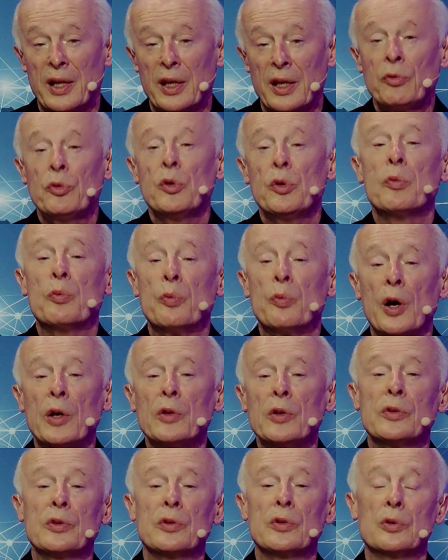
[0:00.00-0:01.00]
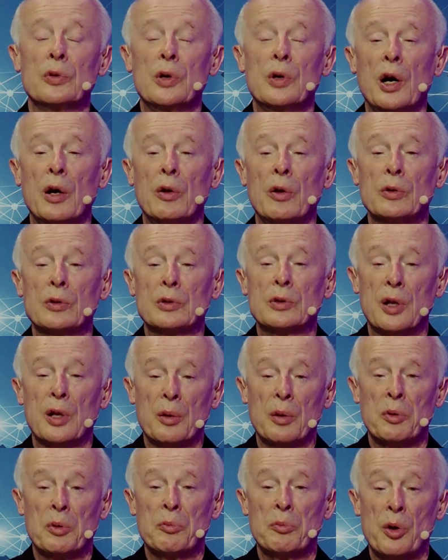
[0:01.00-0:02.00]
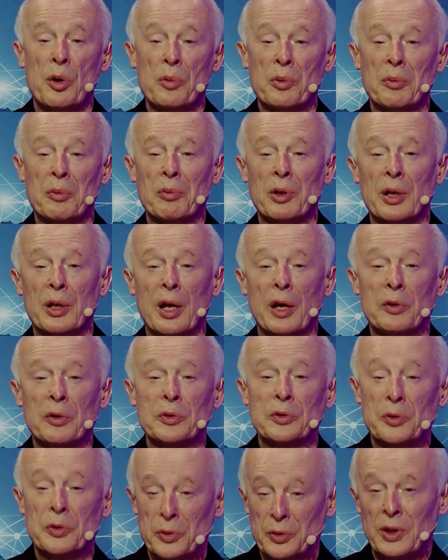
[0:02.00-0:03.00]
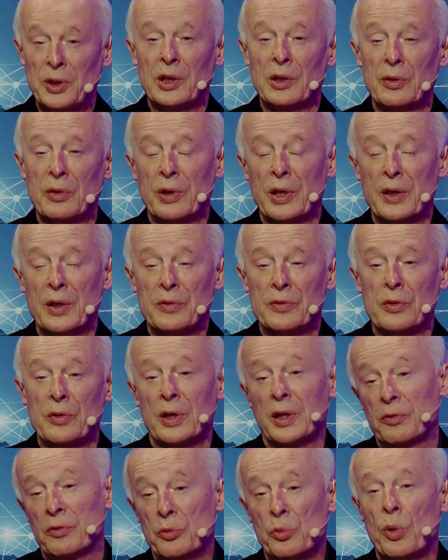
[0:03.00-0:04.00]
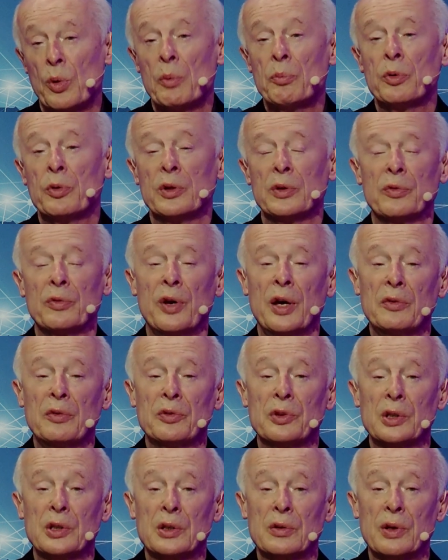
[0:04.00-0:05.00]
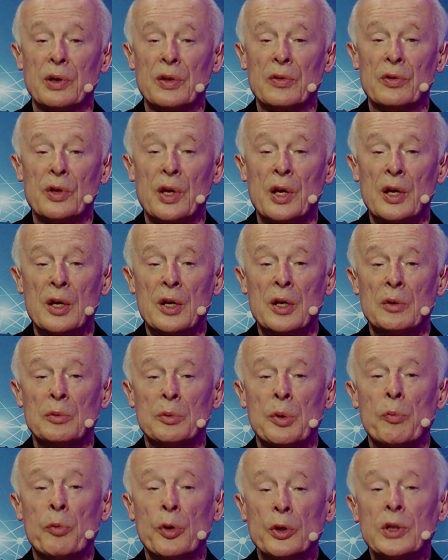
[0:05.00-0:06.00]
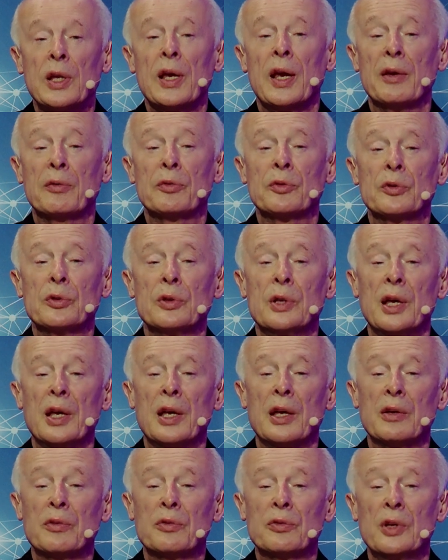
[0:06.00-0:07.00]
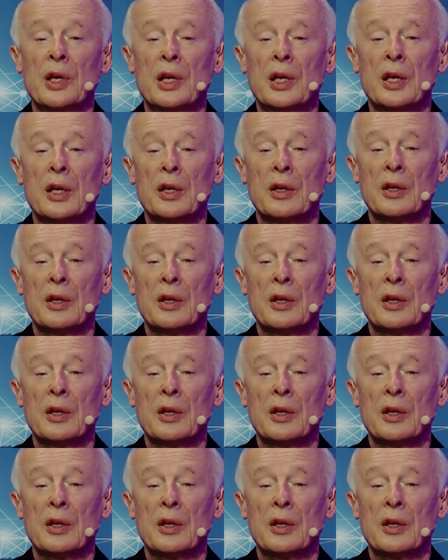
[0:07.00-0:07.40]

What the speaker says: If we want to hold global warming below 2 degrees or even 1.5 degrees, we would have to have